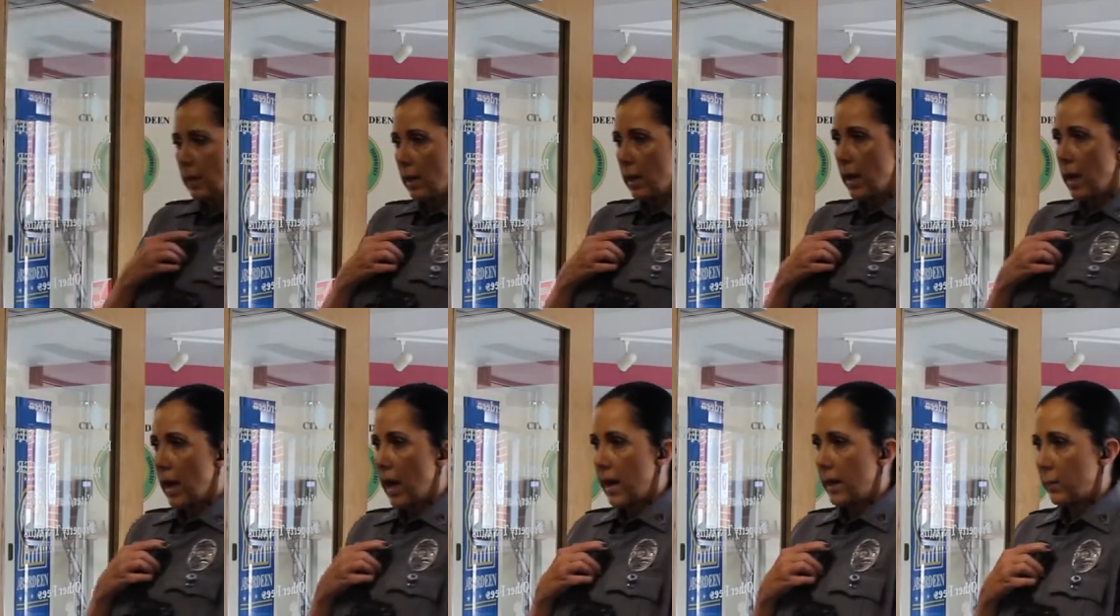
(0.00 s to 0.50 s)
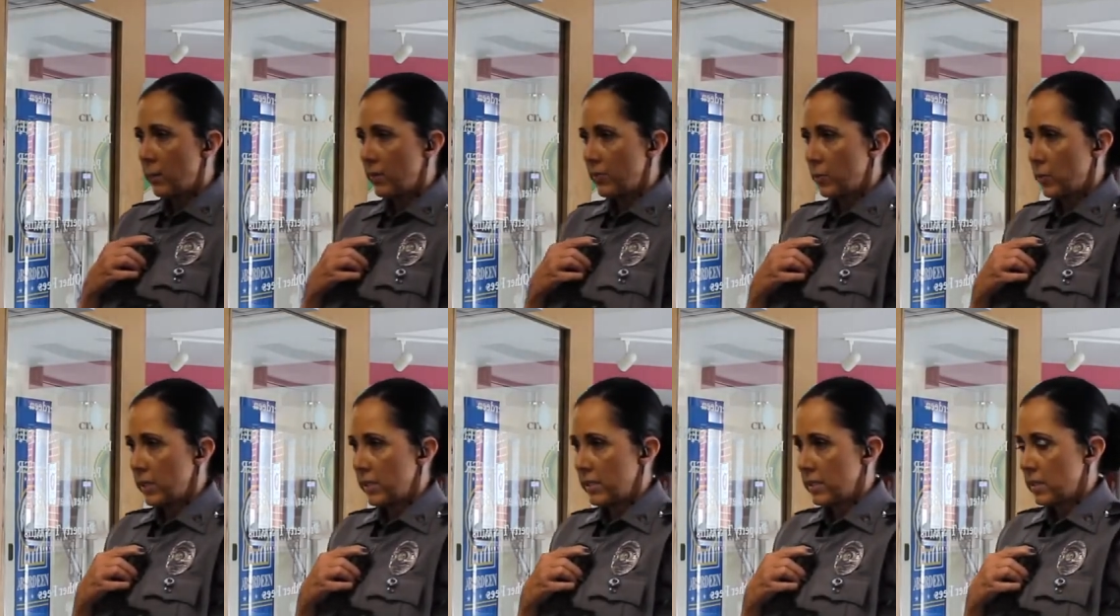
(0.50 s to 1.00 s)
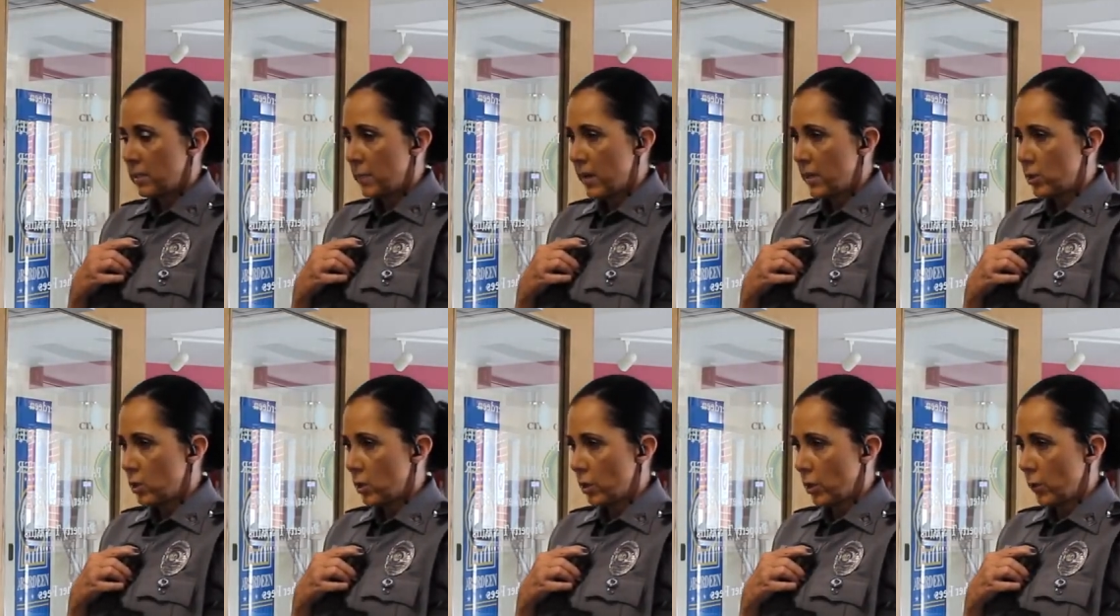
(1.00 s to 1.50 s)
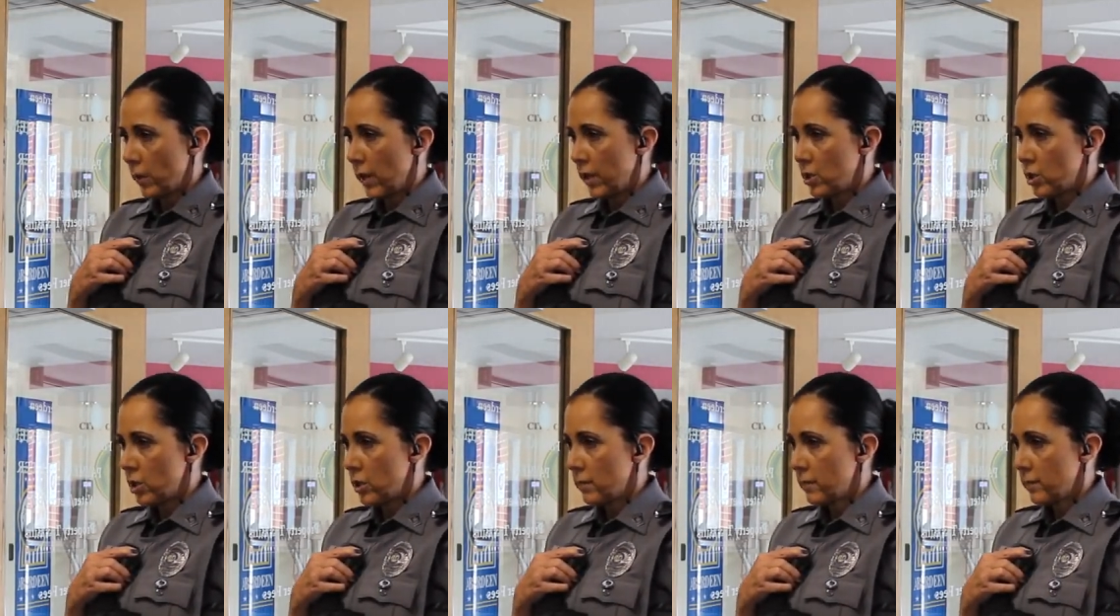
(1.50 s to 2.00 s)
put this uniform on, it's a good day
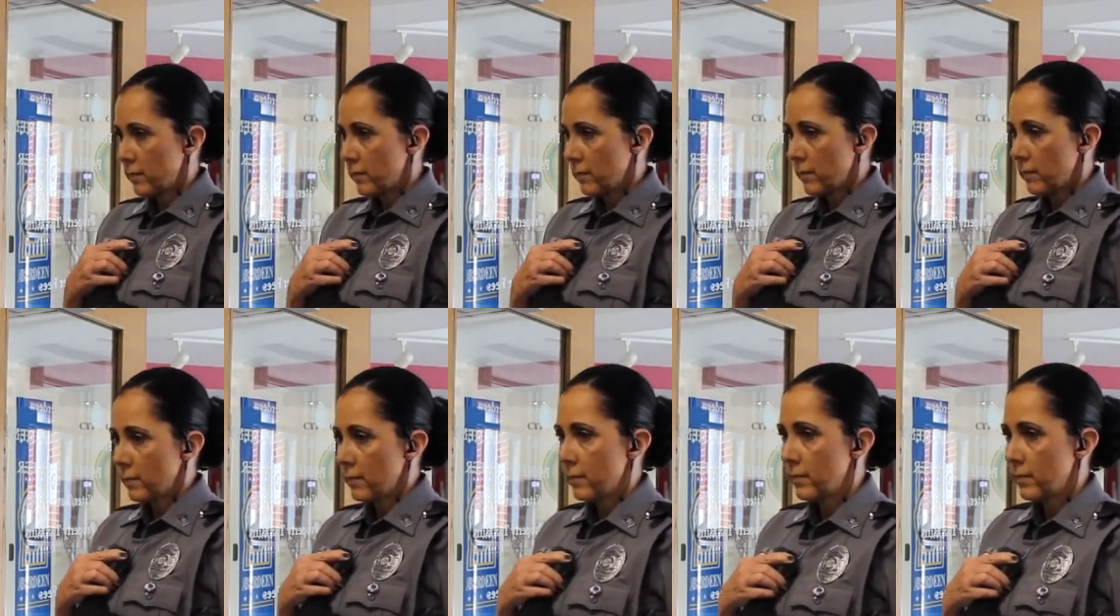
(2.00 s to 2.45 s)
for me.